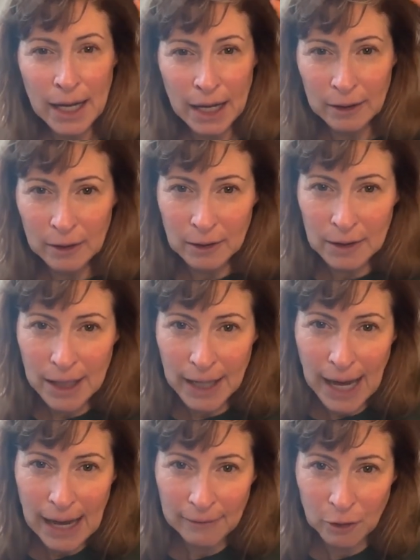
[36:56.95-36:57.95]
It looked like a
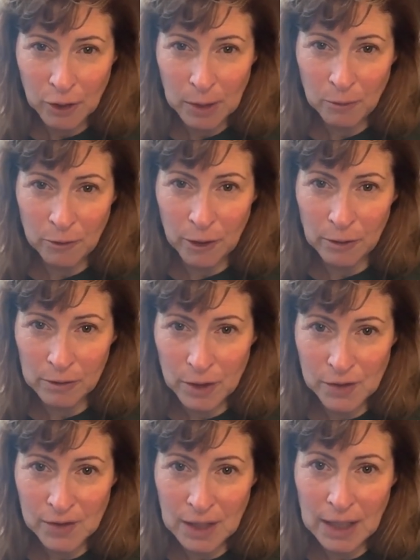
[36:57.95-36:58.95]
half a grapefruit
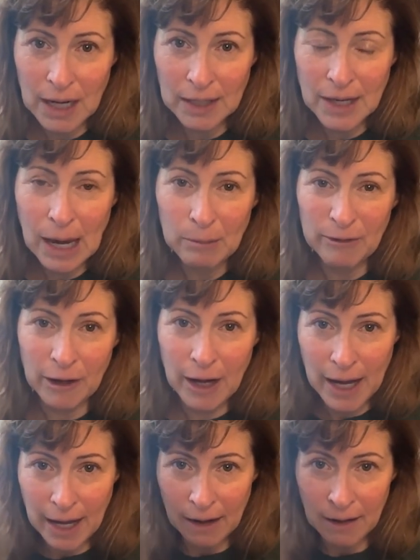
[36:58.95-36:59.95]
just sitting on top of her
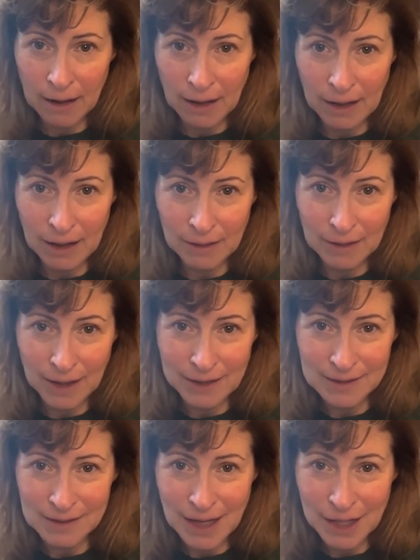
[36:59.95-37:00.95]
head. And I
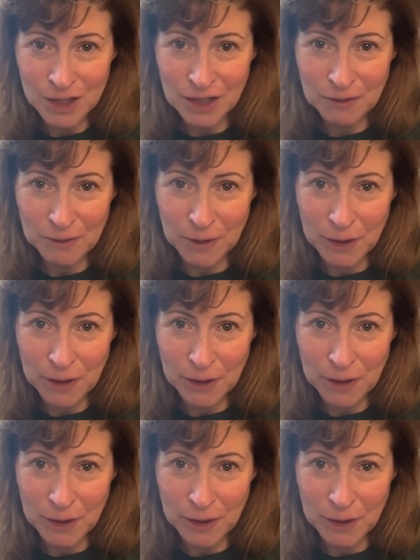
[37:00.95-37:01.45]
touched it. It was very